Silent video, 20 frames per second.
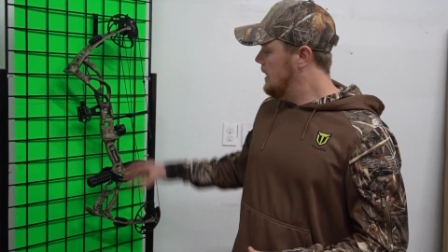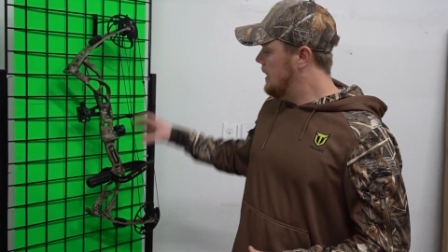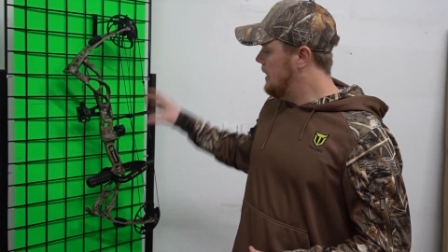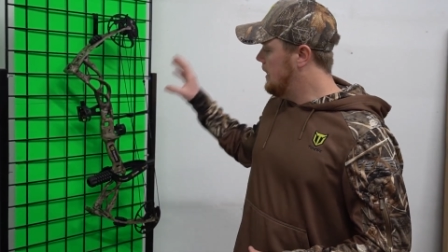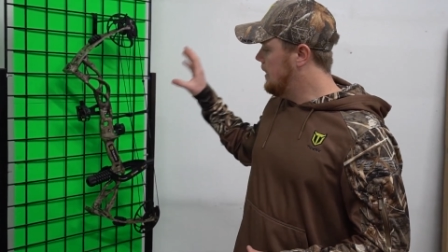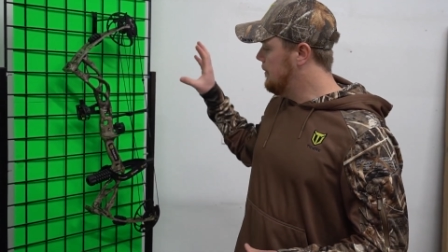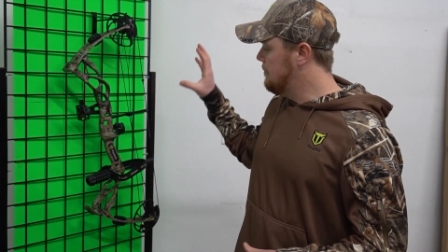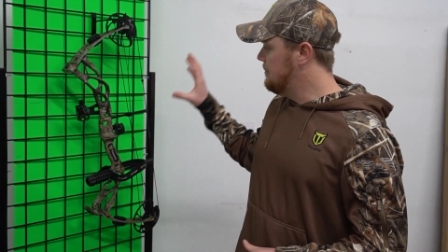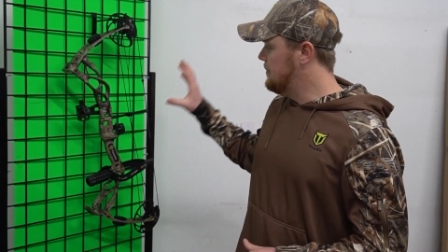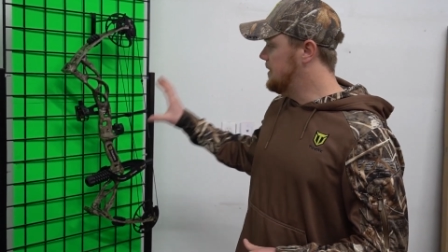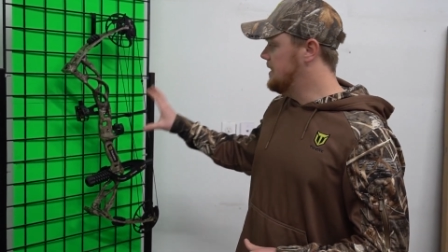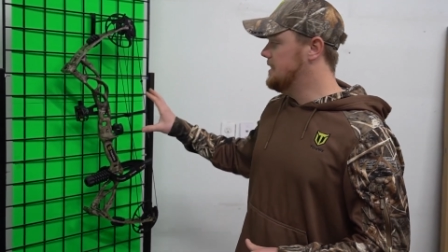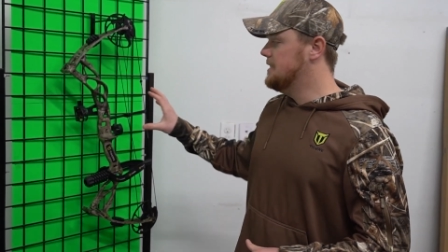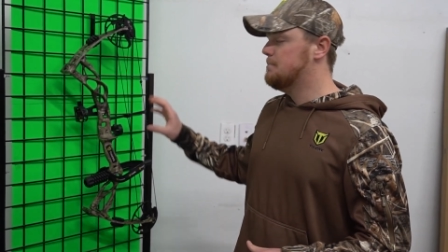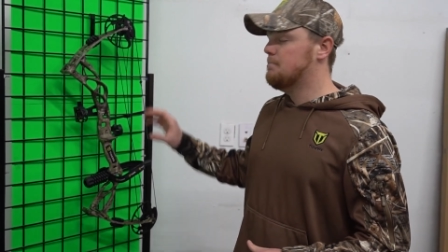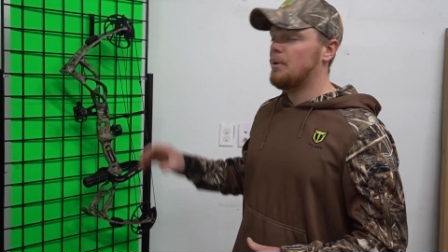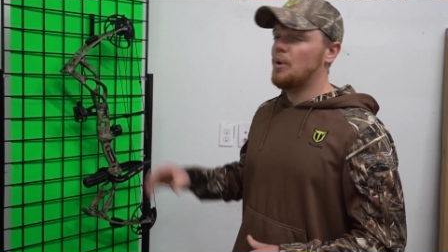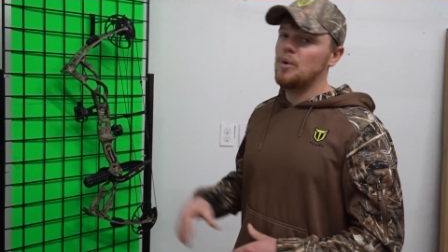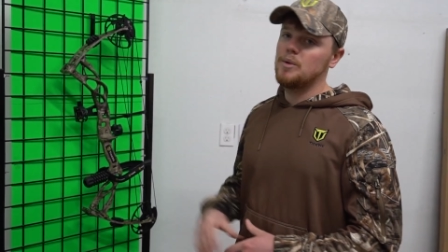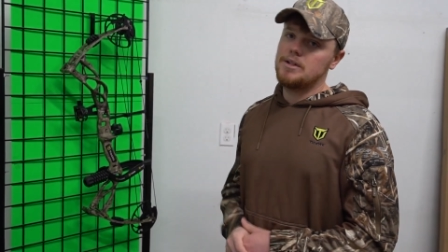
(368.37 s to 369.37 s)
um, these
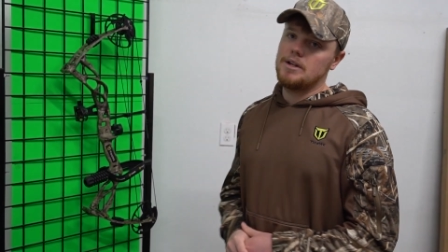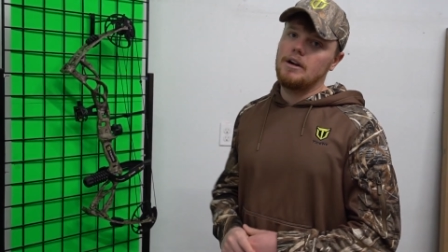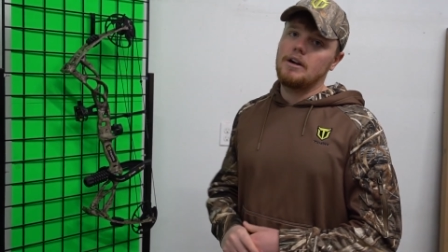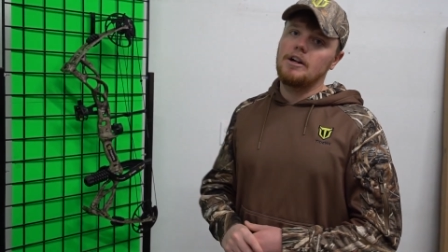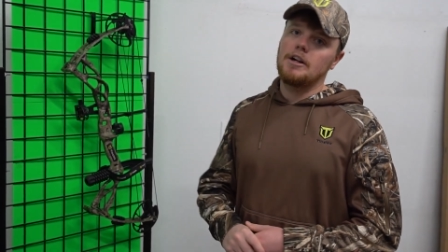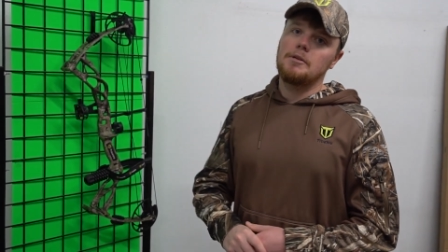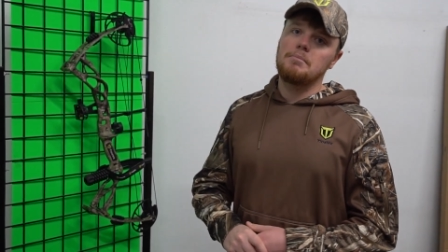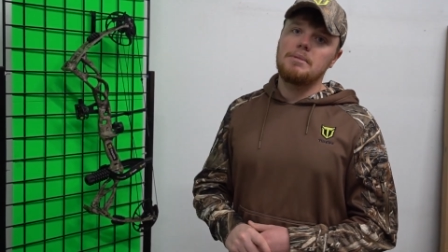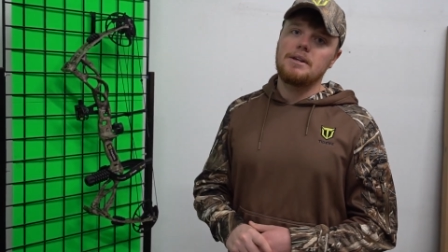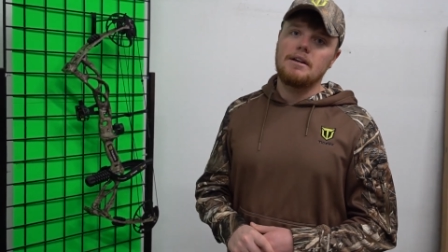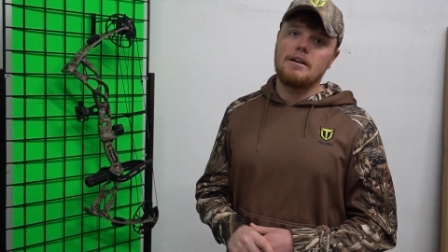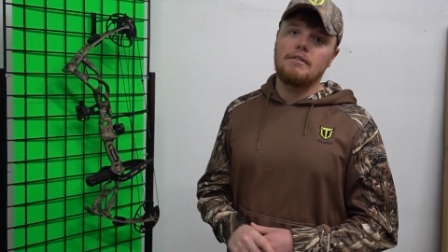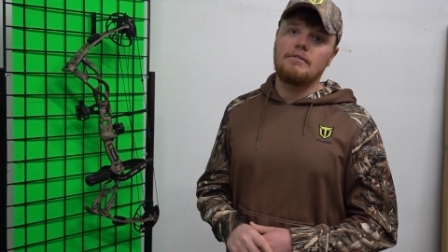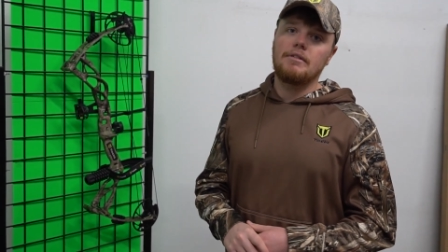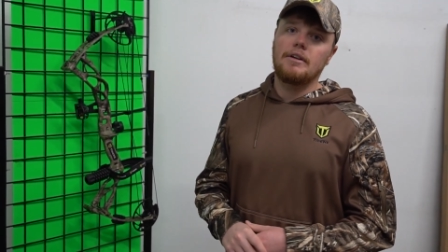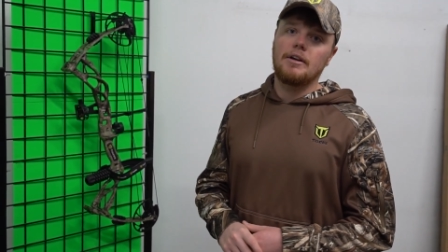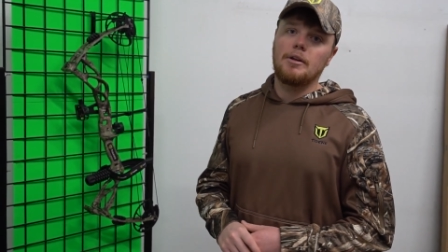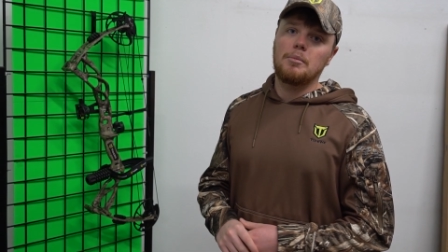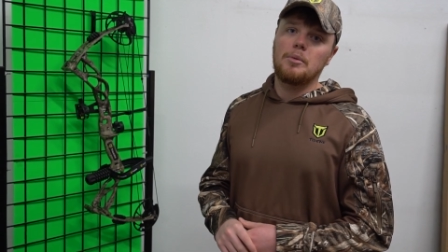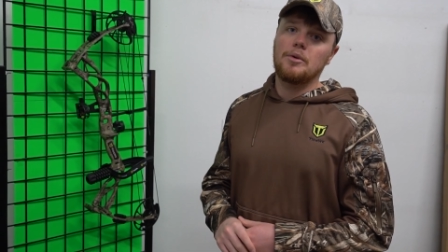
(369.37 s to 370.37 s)
bows are gonna be
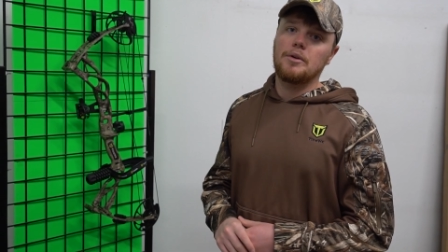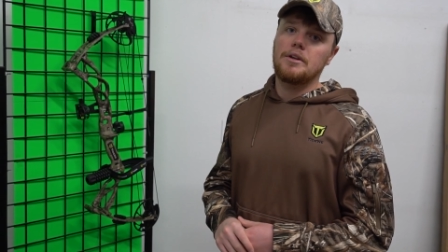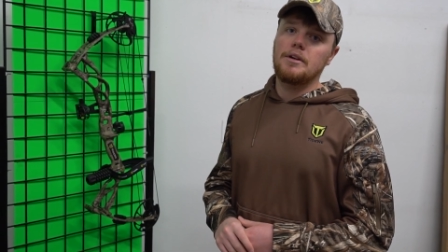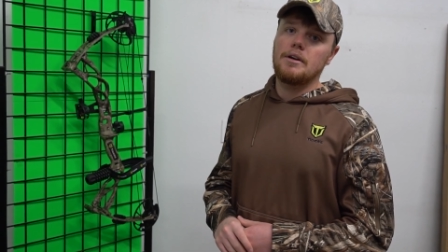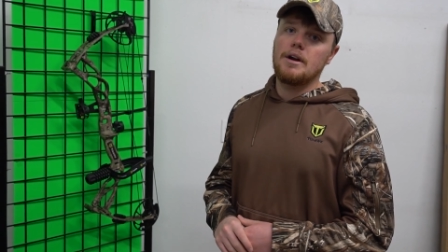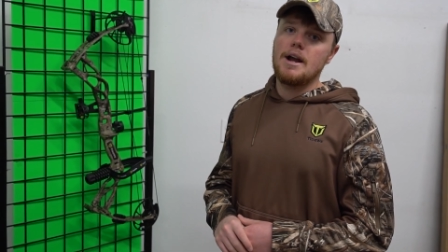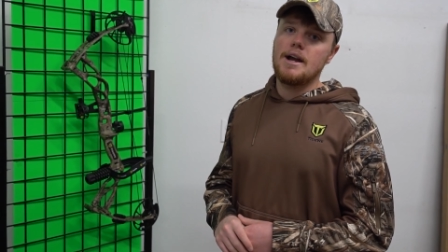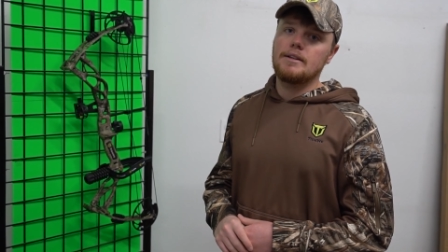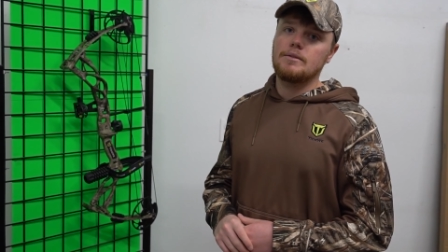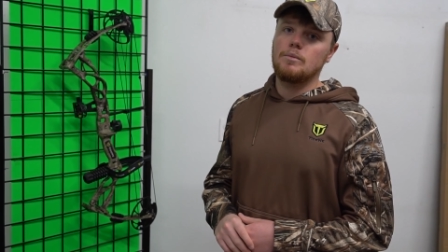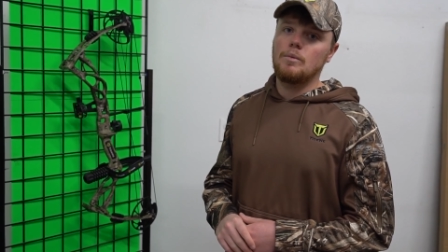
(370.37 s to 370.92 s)
available here as